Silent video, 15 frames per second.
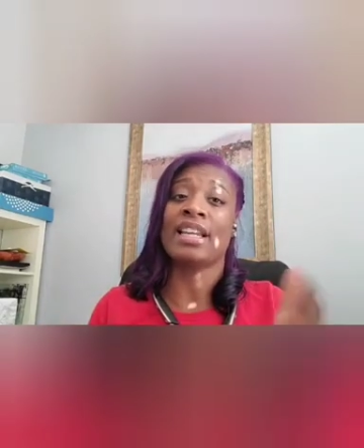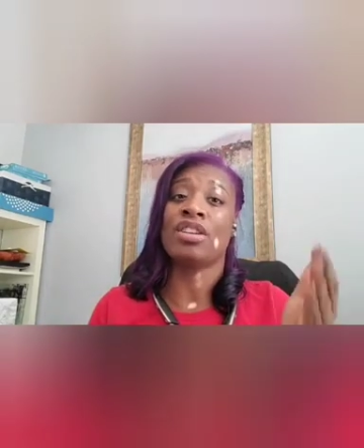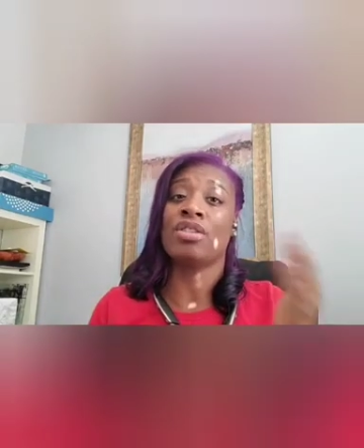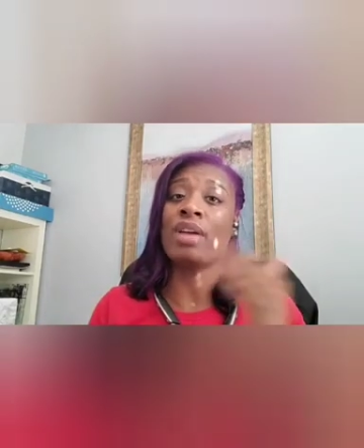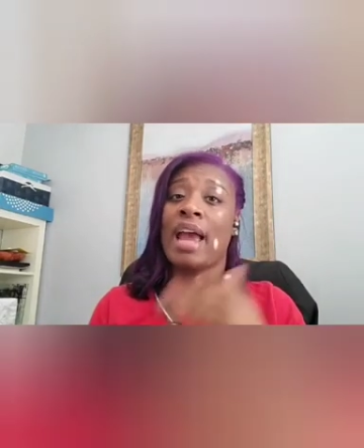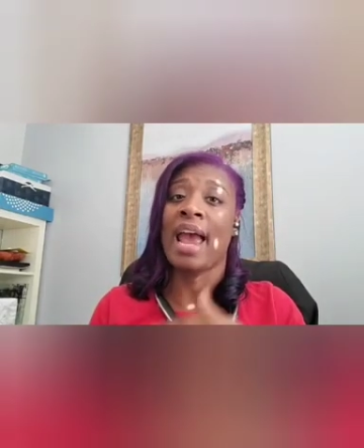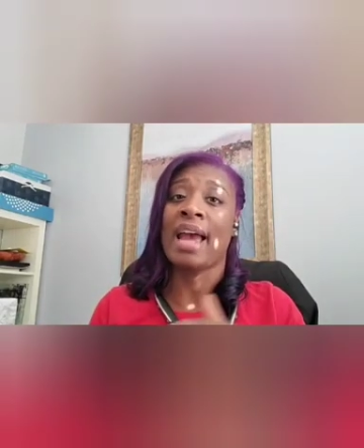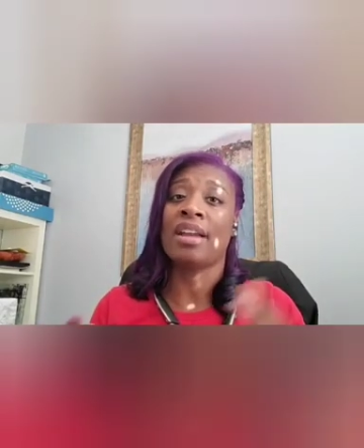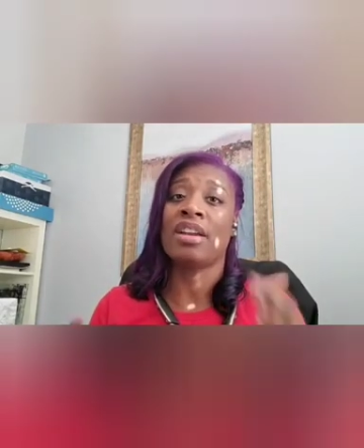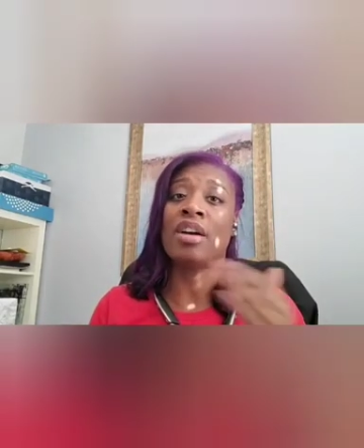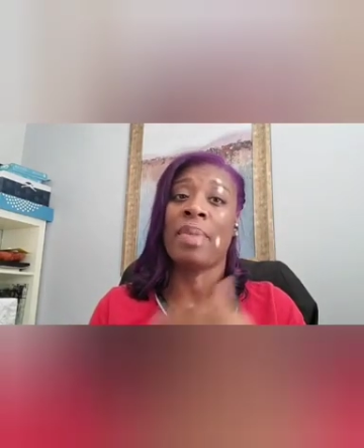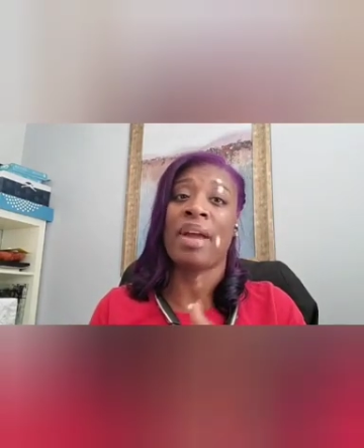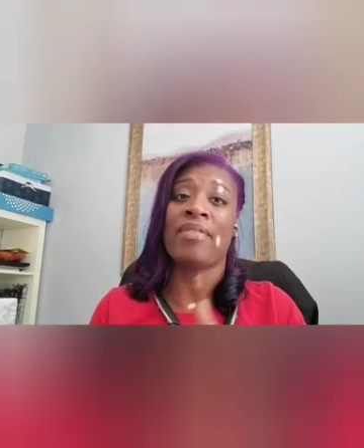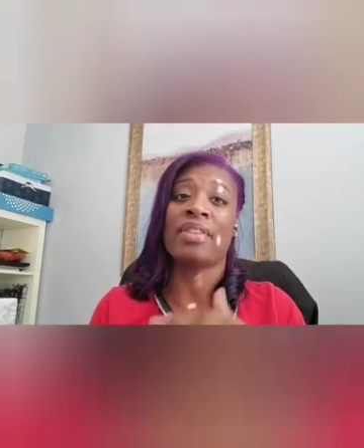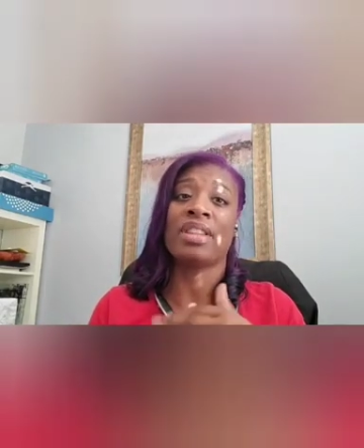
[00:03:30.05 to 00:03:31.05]
and you're adding
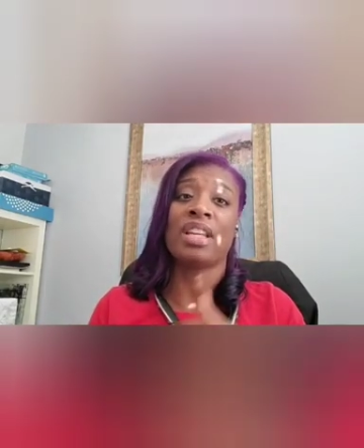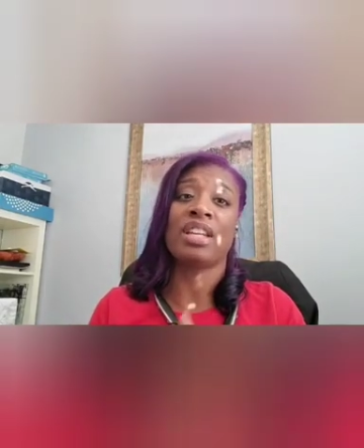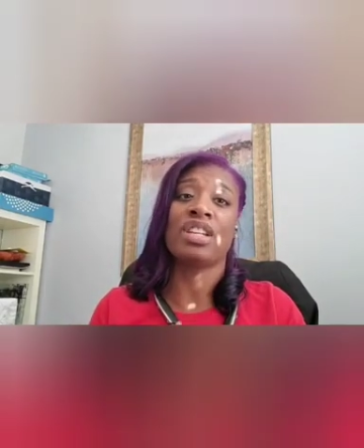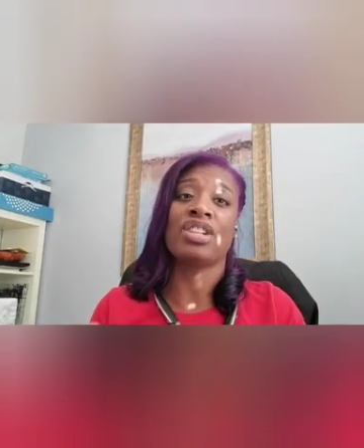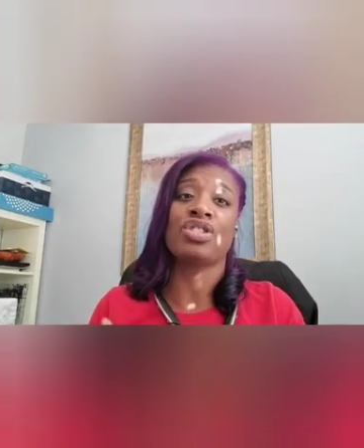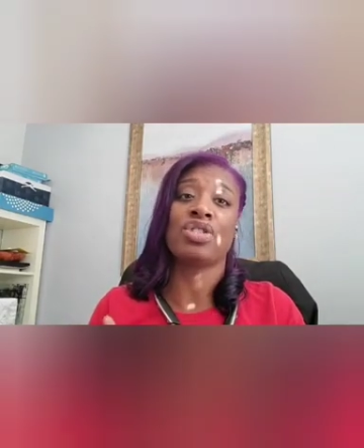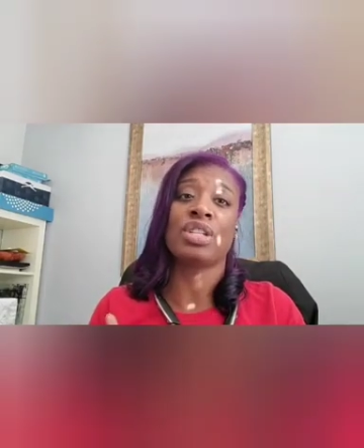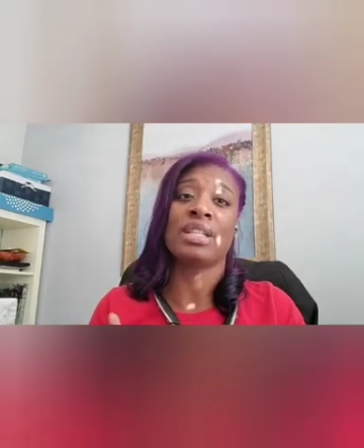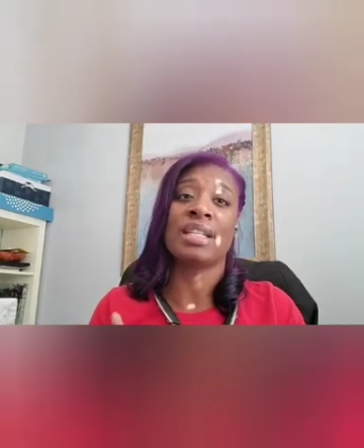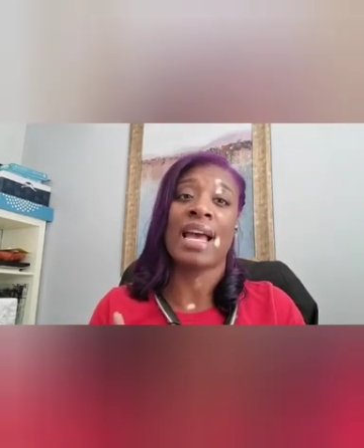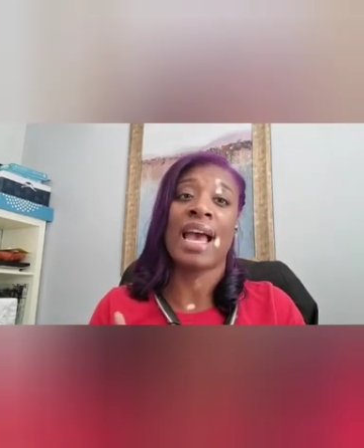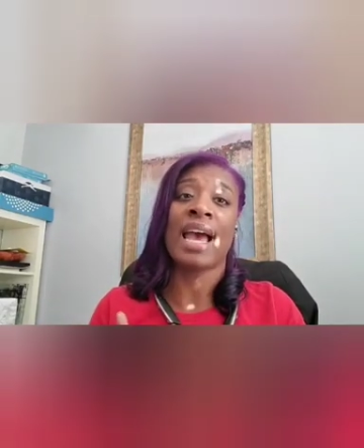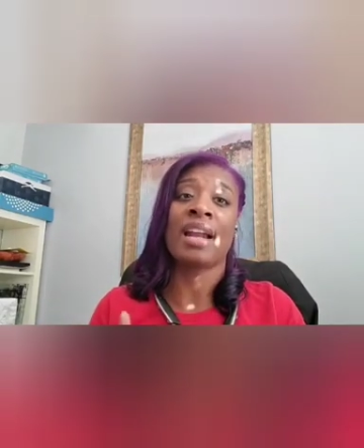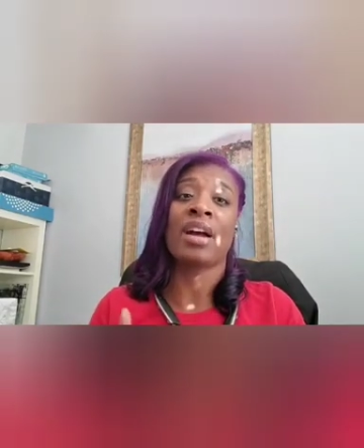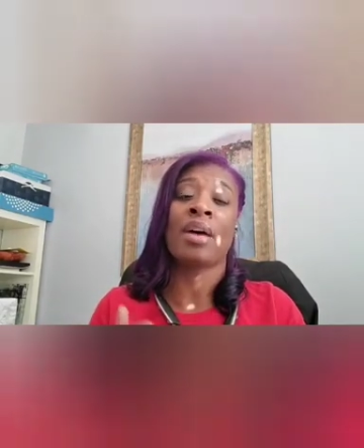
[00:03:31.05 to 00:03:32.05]
up everything that you need to
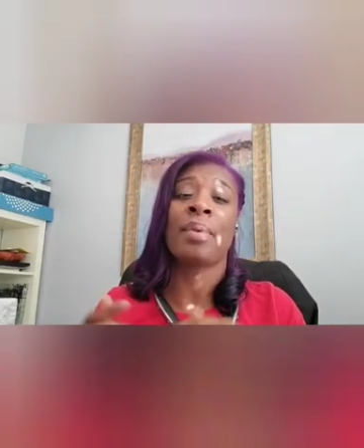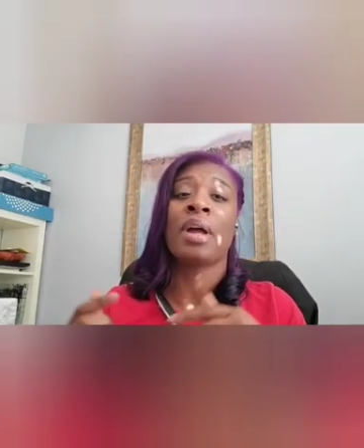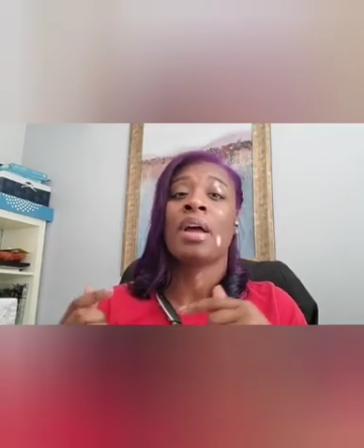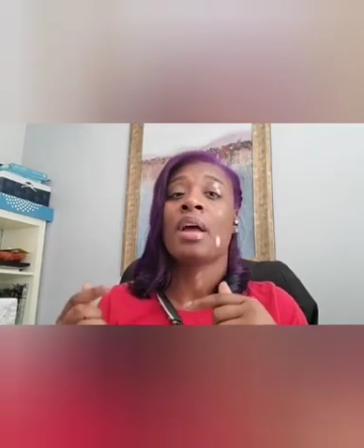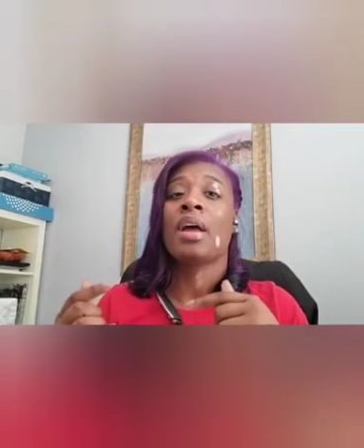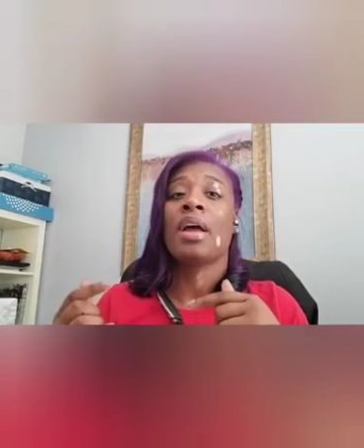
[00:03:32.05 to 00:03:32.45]
add up,